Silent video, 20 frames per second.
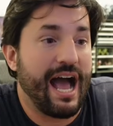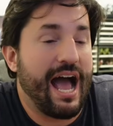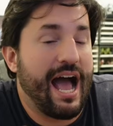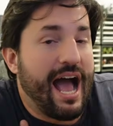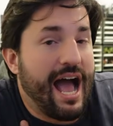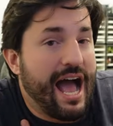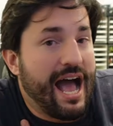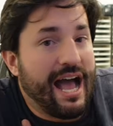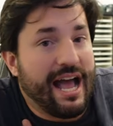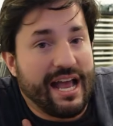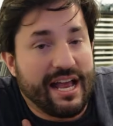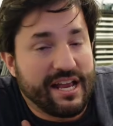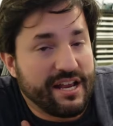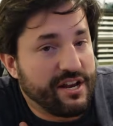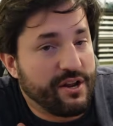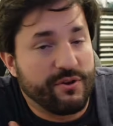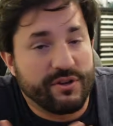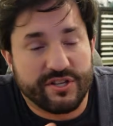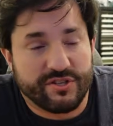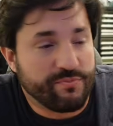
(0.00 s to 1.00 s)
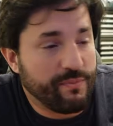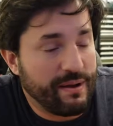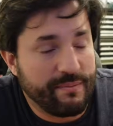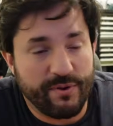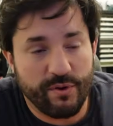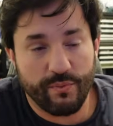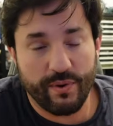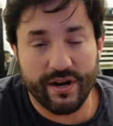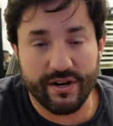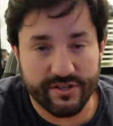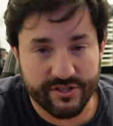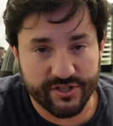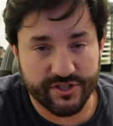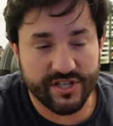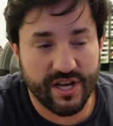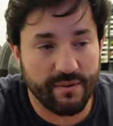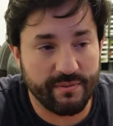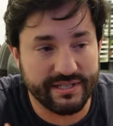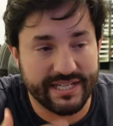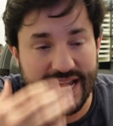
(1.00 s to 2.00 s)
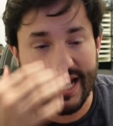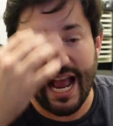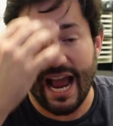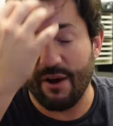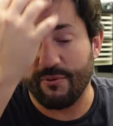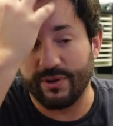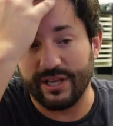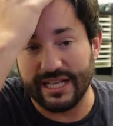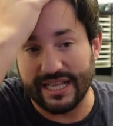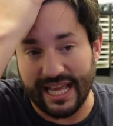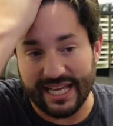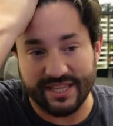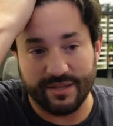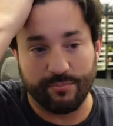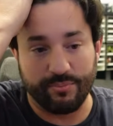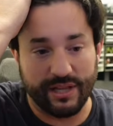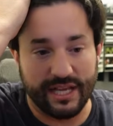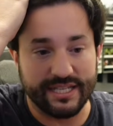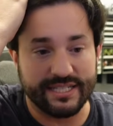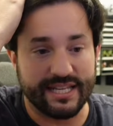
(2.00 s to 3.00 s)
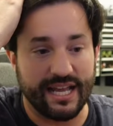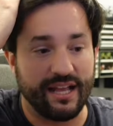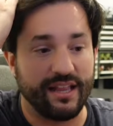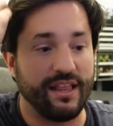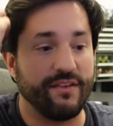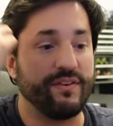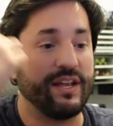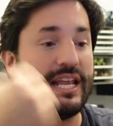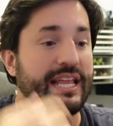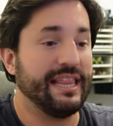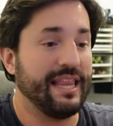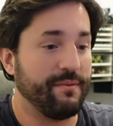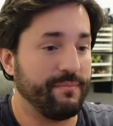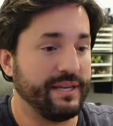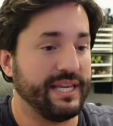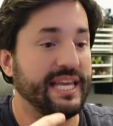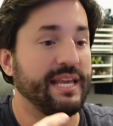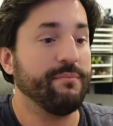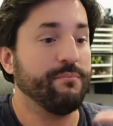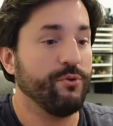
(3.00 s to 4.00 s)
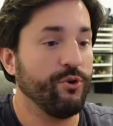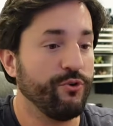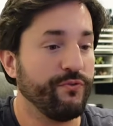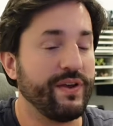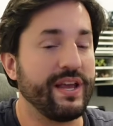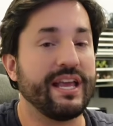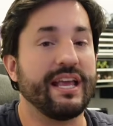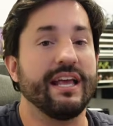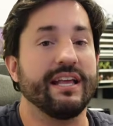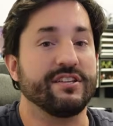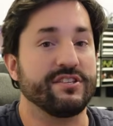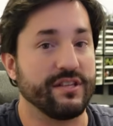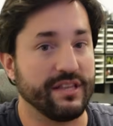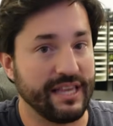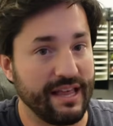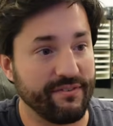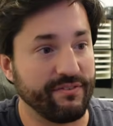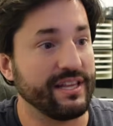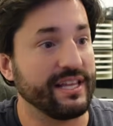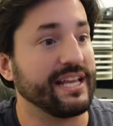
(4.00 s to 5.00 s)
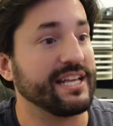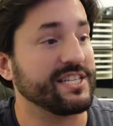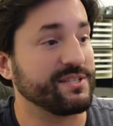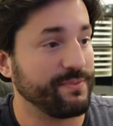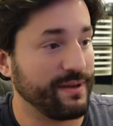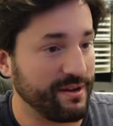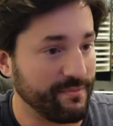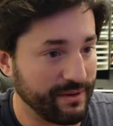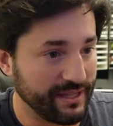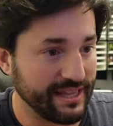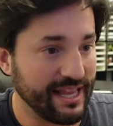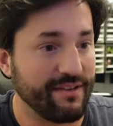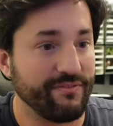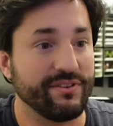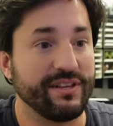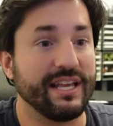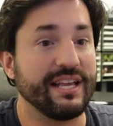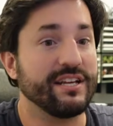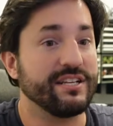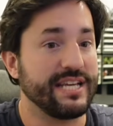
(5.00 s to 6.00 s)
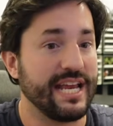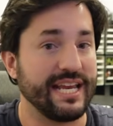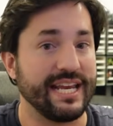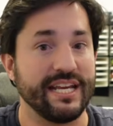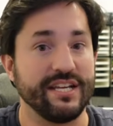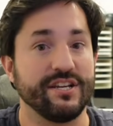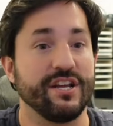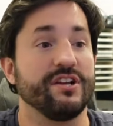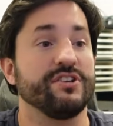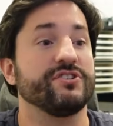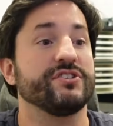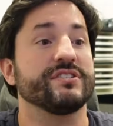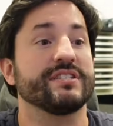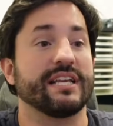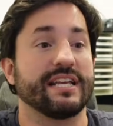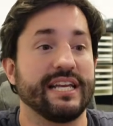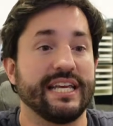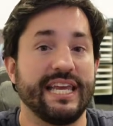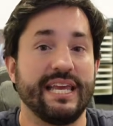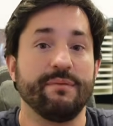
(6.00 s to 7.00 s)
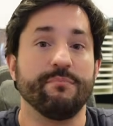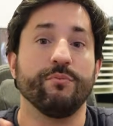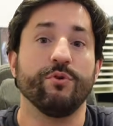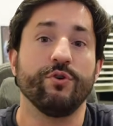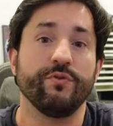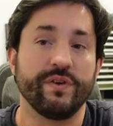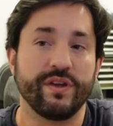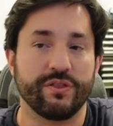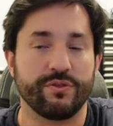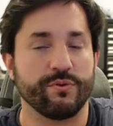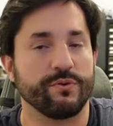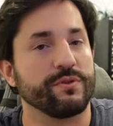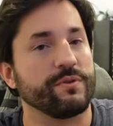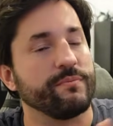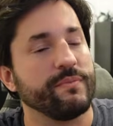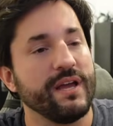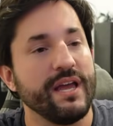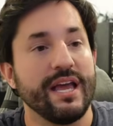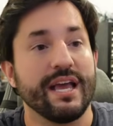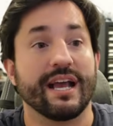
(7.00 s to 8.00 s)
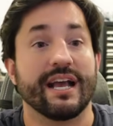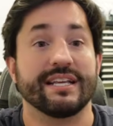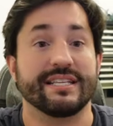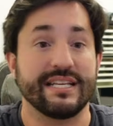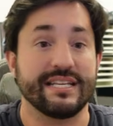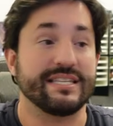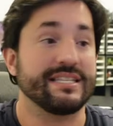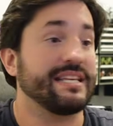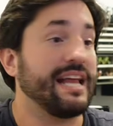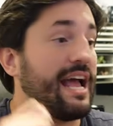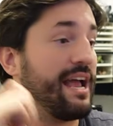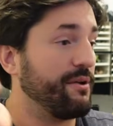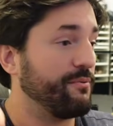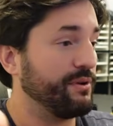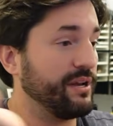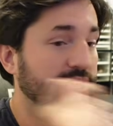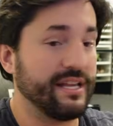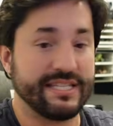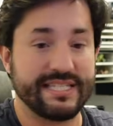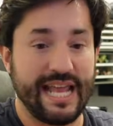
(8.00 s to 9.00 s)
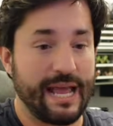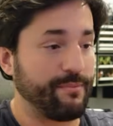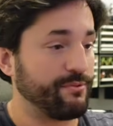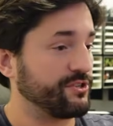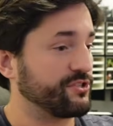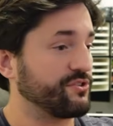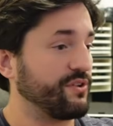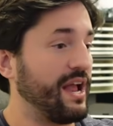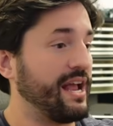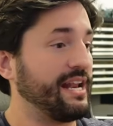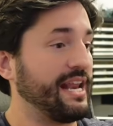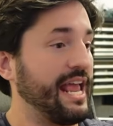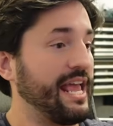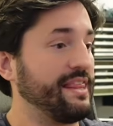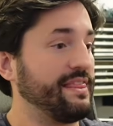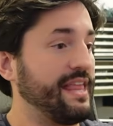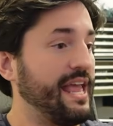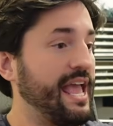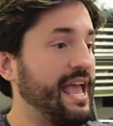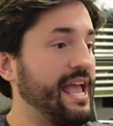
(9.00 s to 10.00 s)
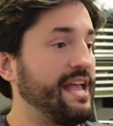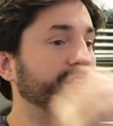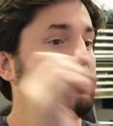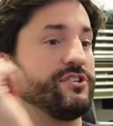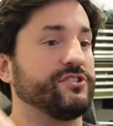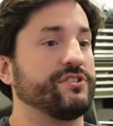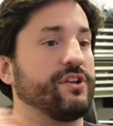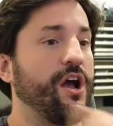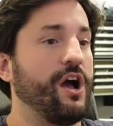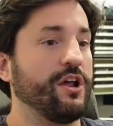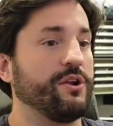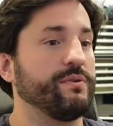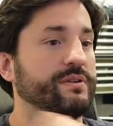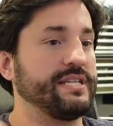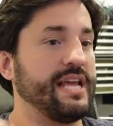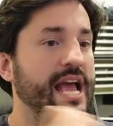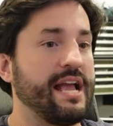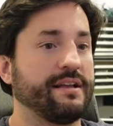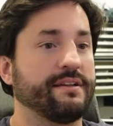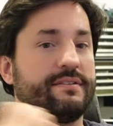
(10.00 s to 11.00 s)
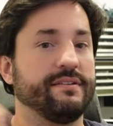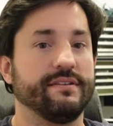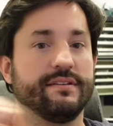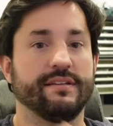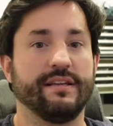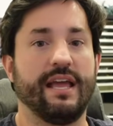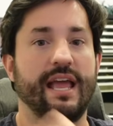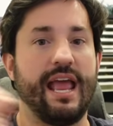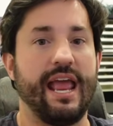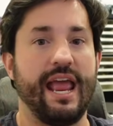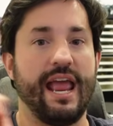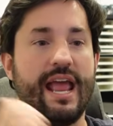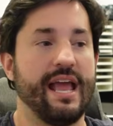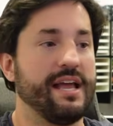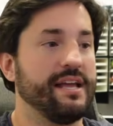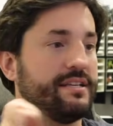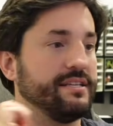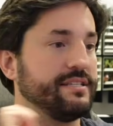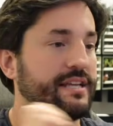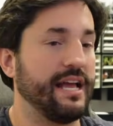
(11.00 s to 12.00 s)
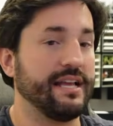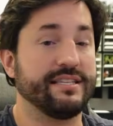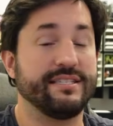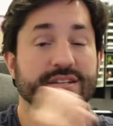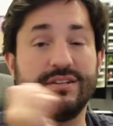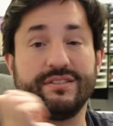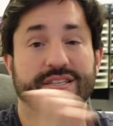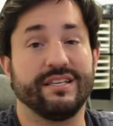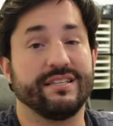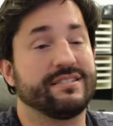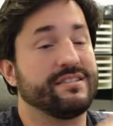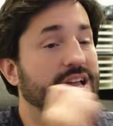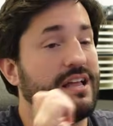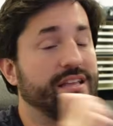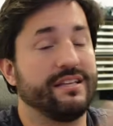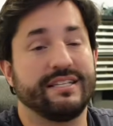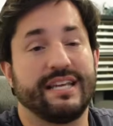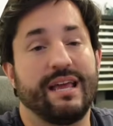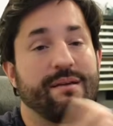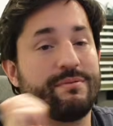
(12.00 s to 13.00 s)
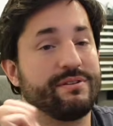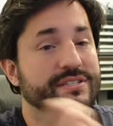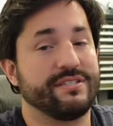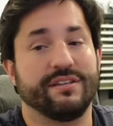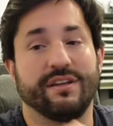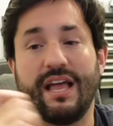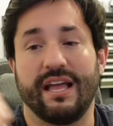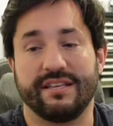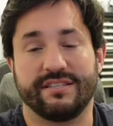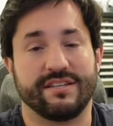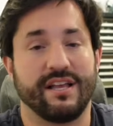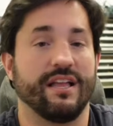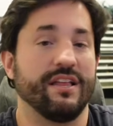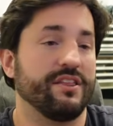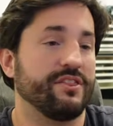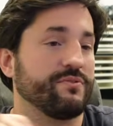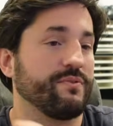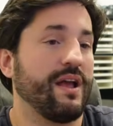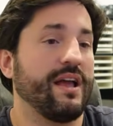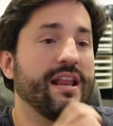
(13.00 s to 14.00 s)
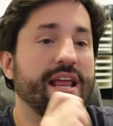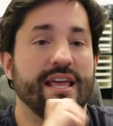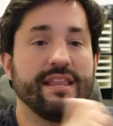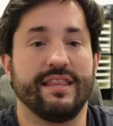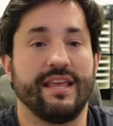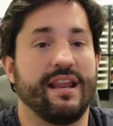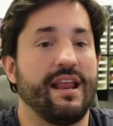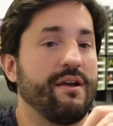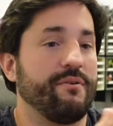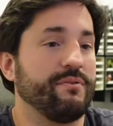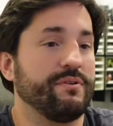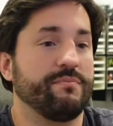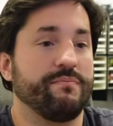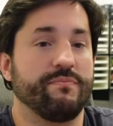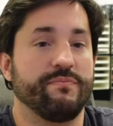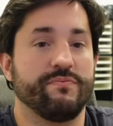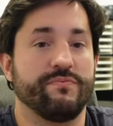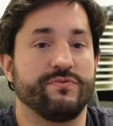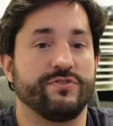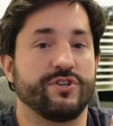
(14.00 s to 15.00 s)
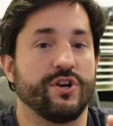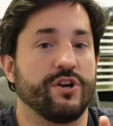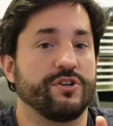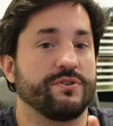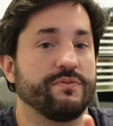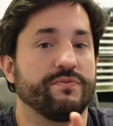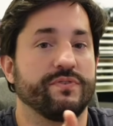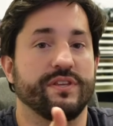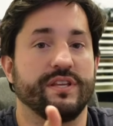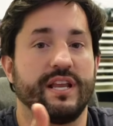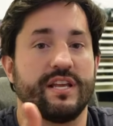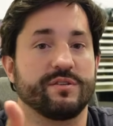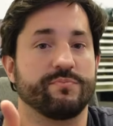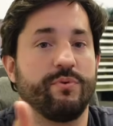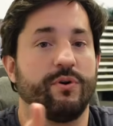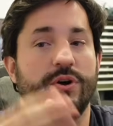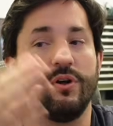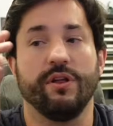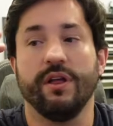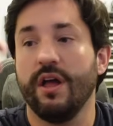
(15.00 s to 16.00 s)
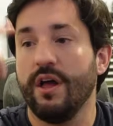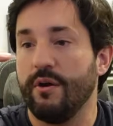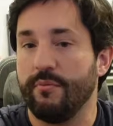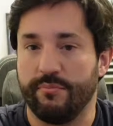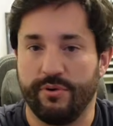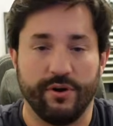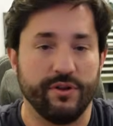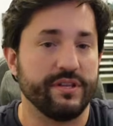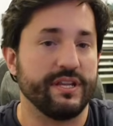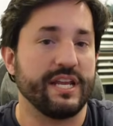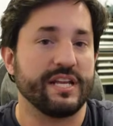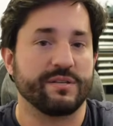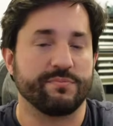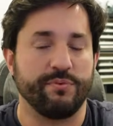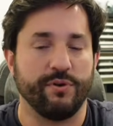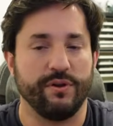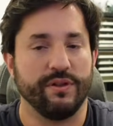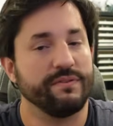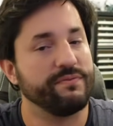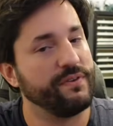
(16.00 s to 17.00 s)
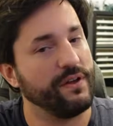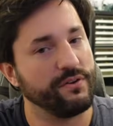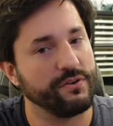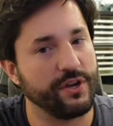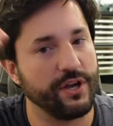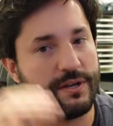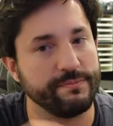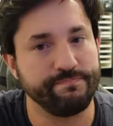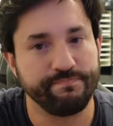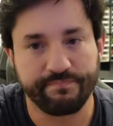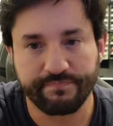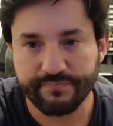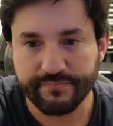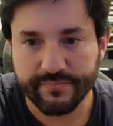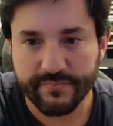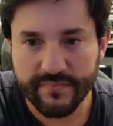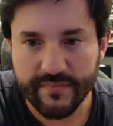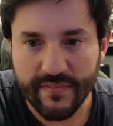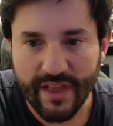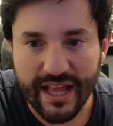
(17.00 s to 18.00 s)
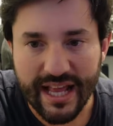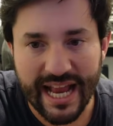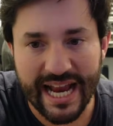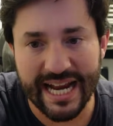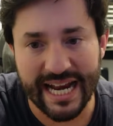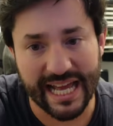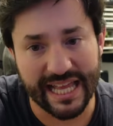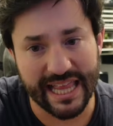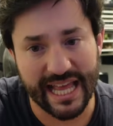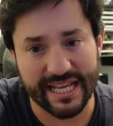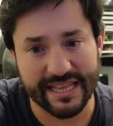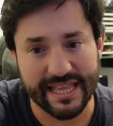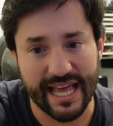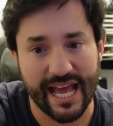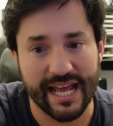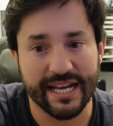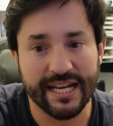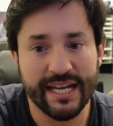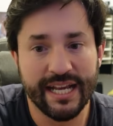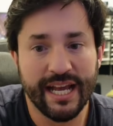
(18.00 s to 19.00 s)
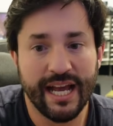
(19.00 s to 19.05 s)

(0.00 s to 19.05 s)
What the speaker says: I know this might be weird as a Shaman tank. I really like the playstyle of it. It let me keep moving. It's leveling. It sped up my leveling. Tanking dungeons, I could keep moving through them because I would establish threat and then just auto attack. And I still did solid damage, still had solid threat, and then I would charge it for the next pull the next pull. It felt good, and I like that.